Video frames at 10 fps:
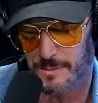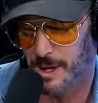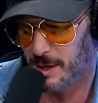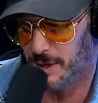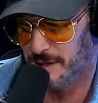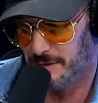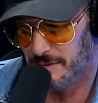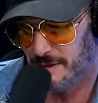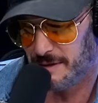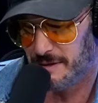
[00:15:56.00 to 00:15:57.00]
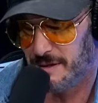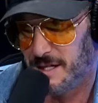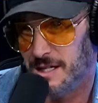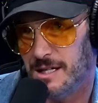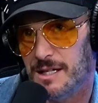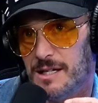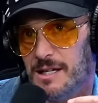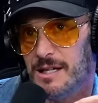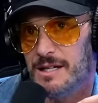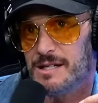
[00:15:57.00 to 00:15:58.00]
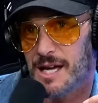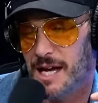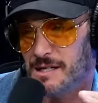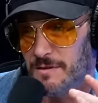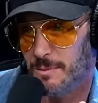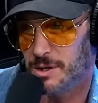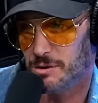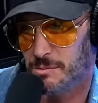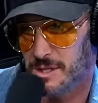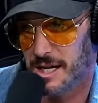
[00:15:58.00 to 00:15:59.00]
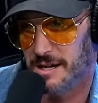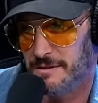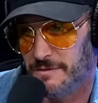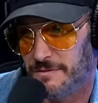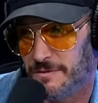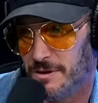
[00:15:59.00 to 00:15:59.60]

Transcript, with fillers: by the way, dude, the size of the mushrooms I have for